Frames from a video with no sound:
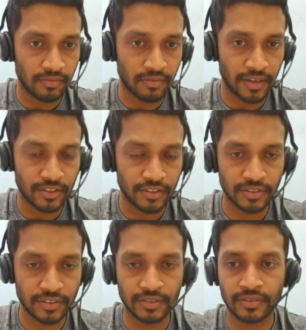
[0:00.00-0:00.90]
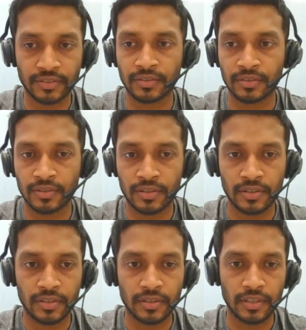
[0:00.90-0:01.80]
wet,
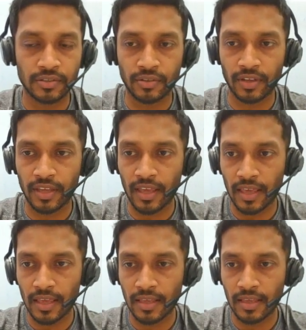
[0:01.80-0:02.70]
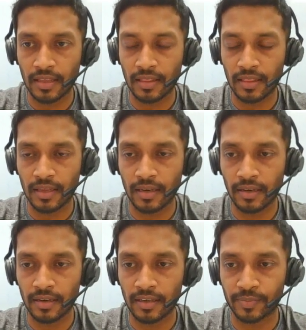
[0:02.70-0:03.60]
that's okay.
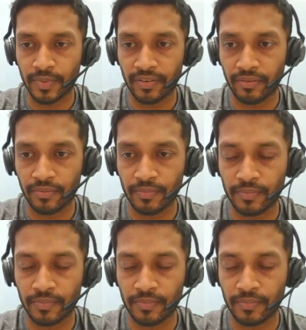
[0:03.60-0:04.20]
Then let's preview.